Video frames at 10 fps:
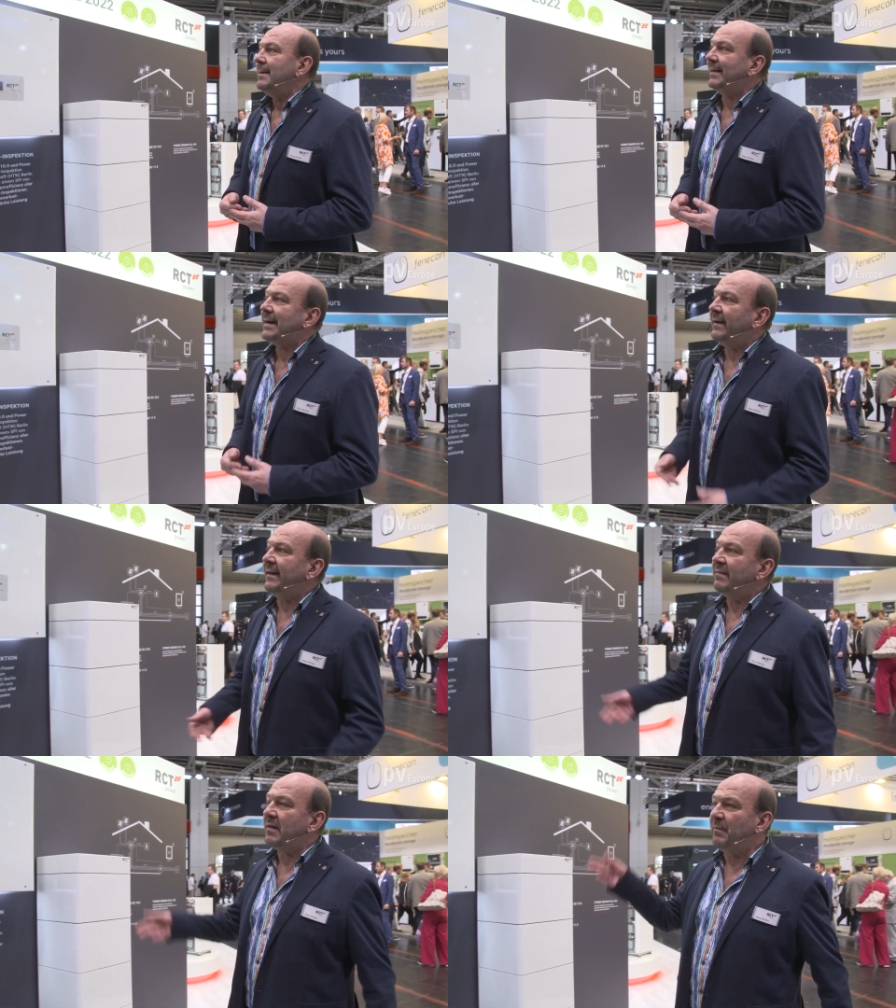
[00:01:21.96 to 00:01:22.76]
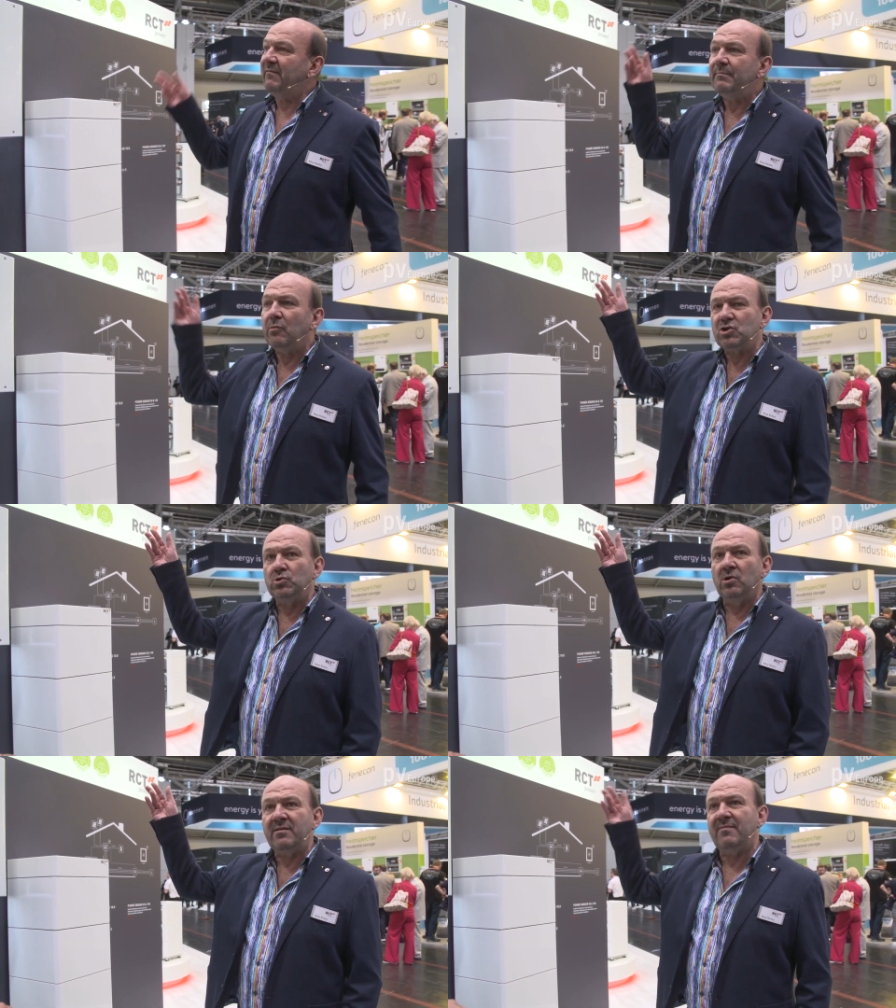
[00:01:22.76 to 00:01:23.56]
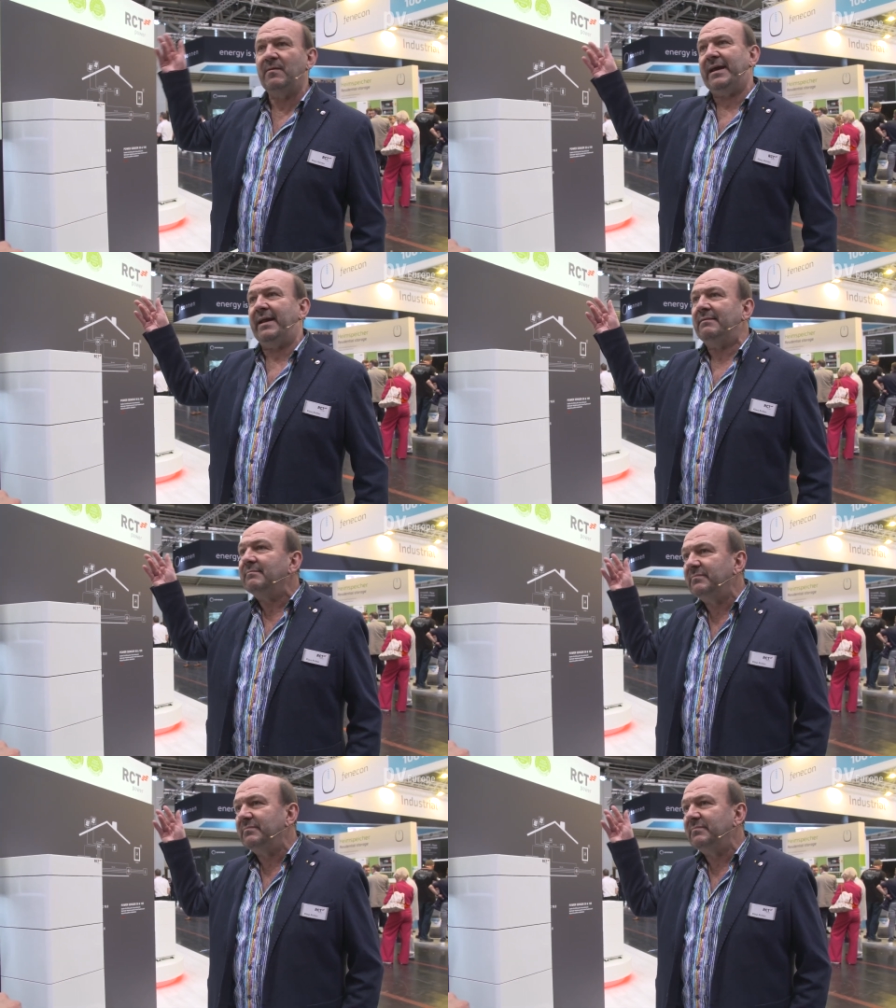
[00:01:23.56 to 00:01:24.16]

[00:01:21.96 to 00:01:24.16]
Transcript: regarding the PV modules. We can